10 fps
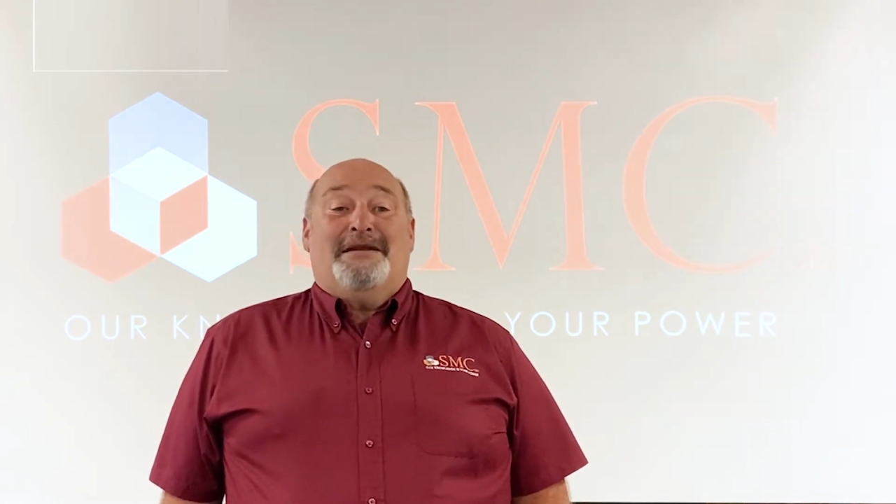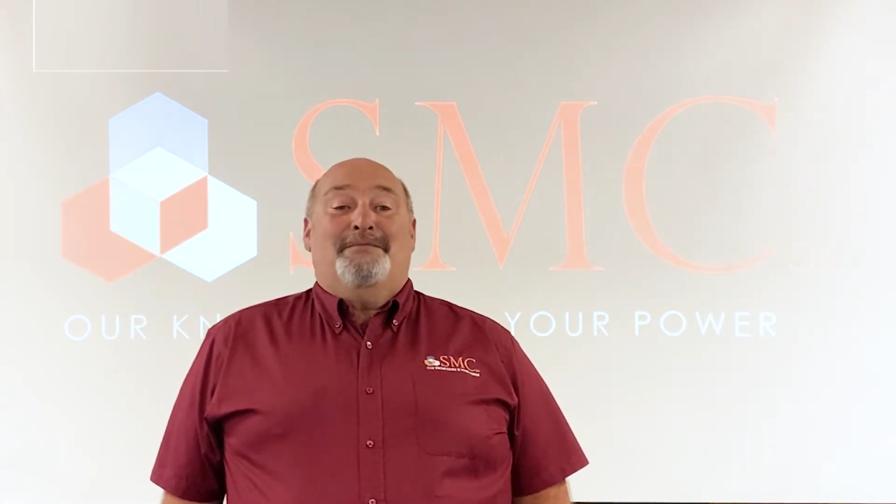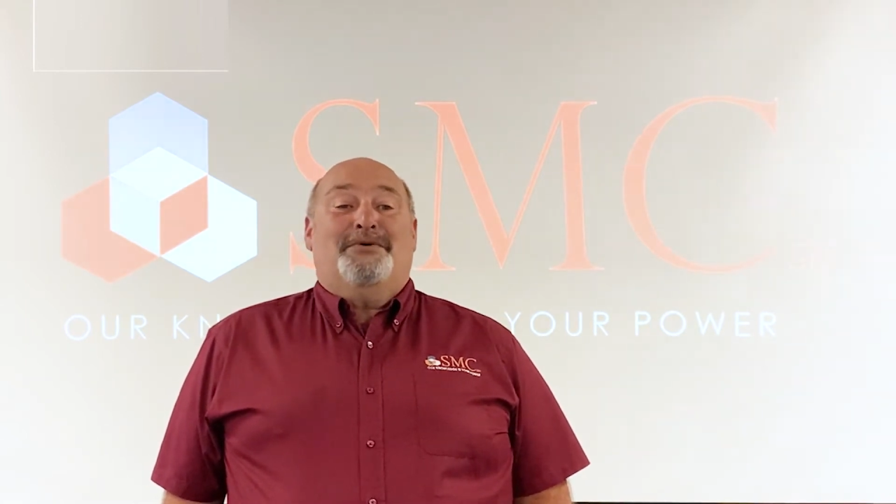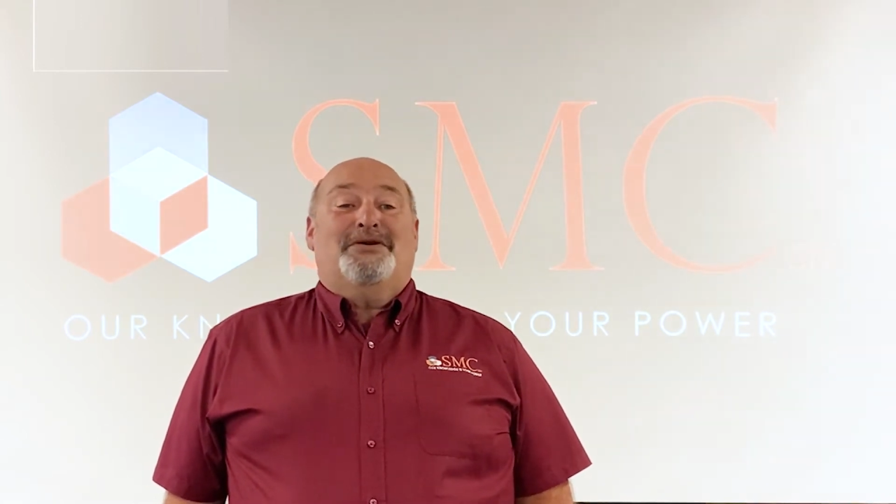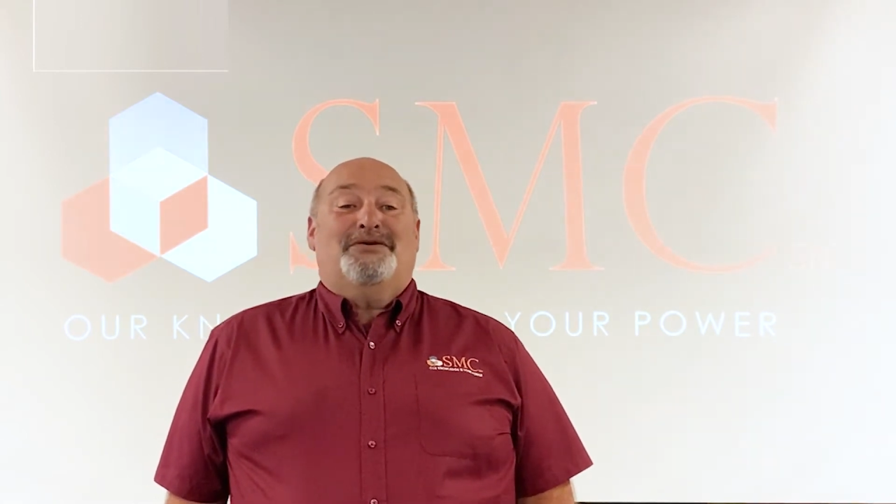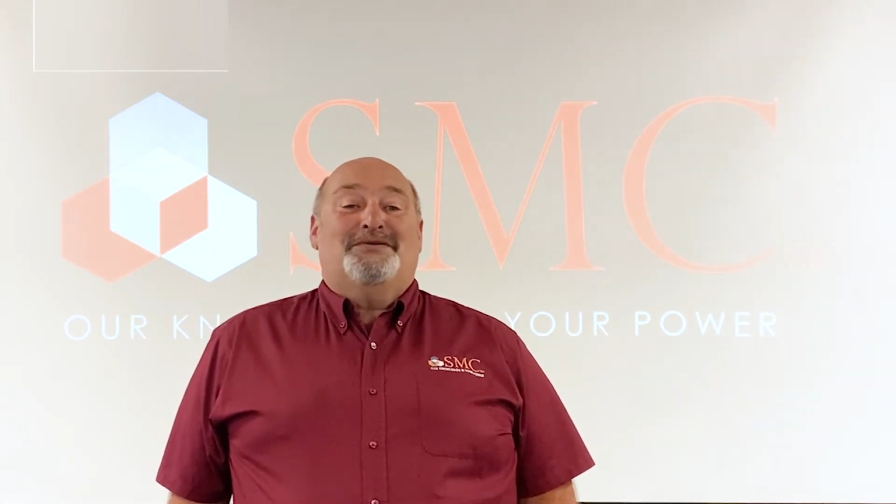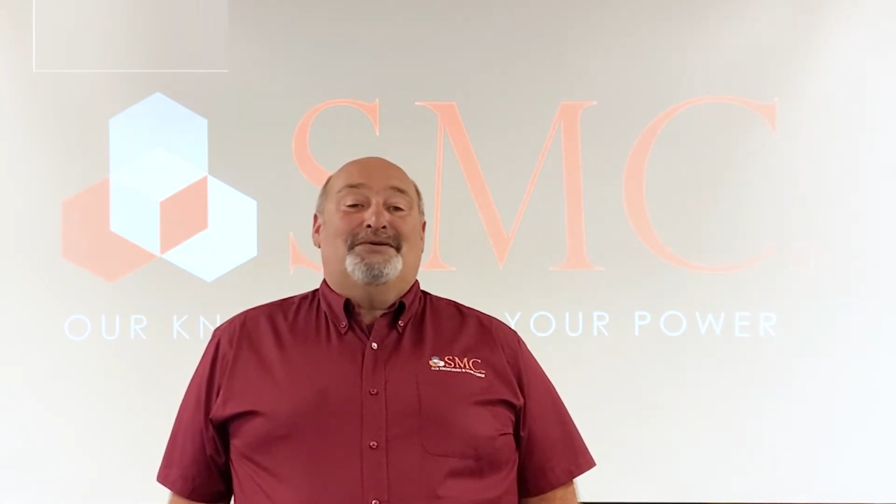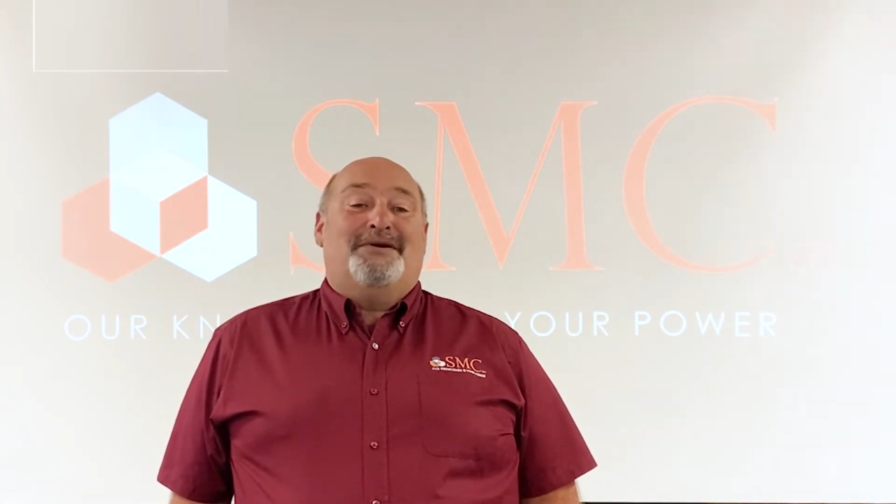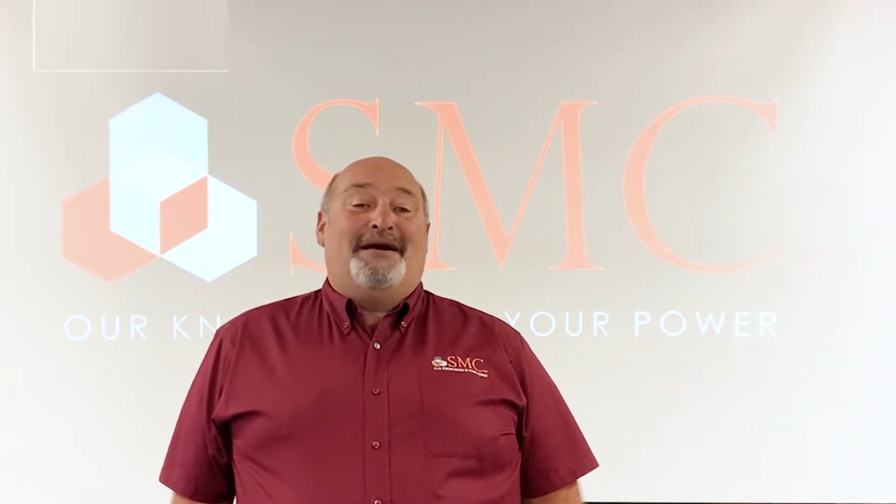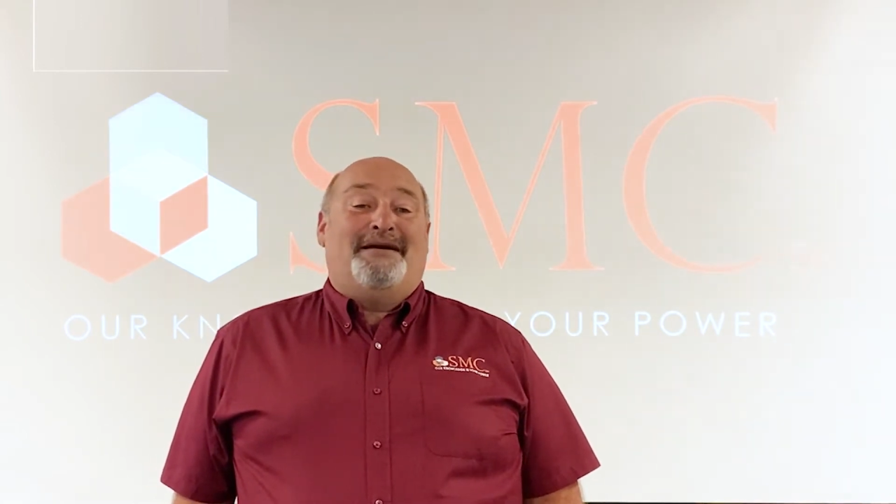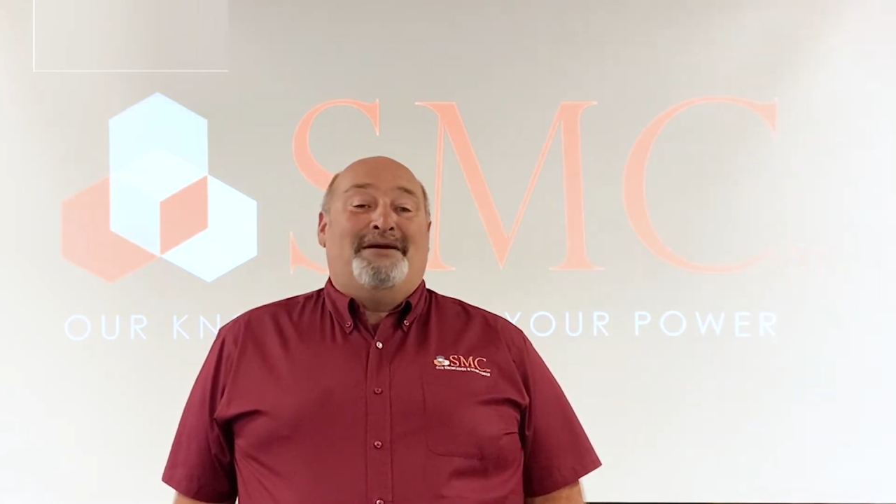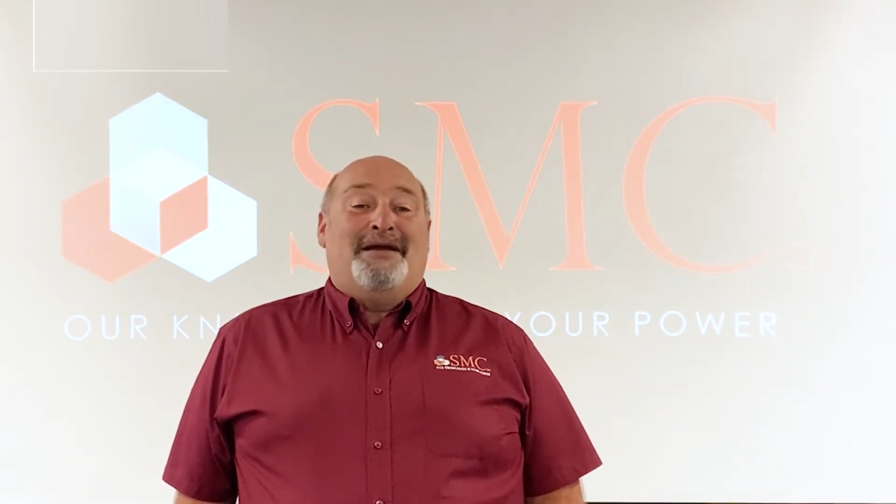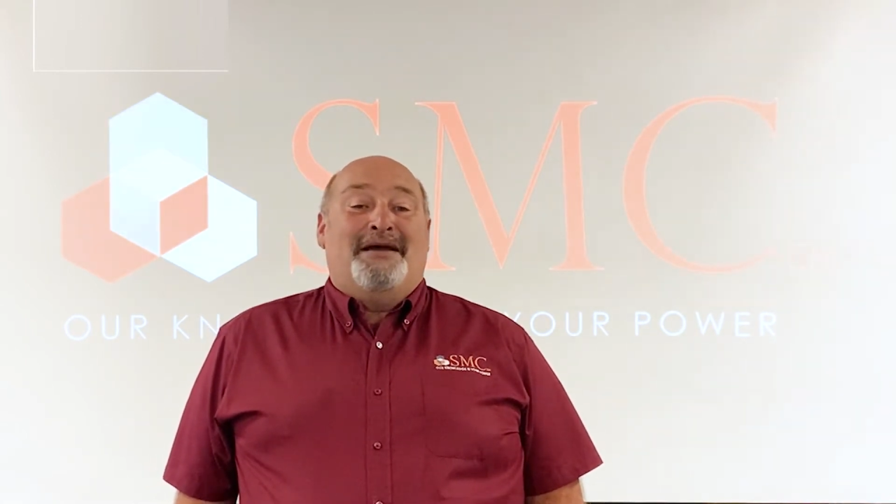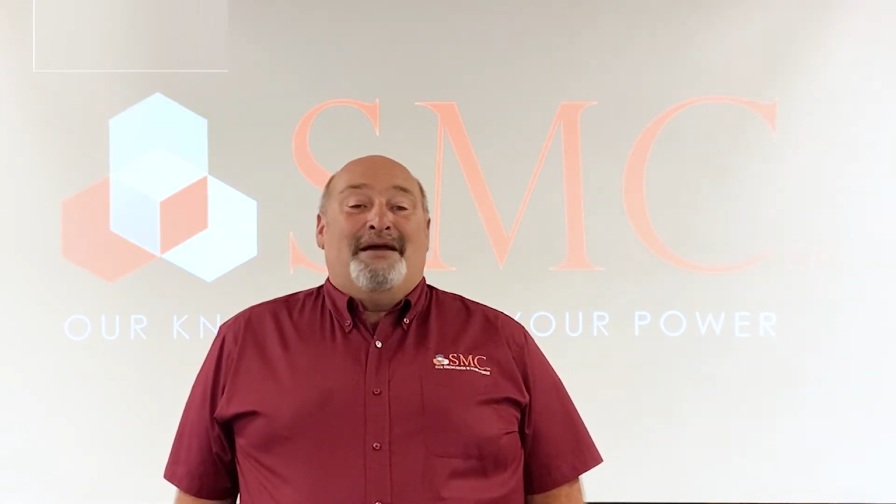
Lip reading: input to the drive,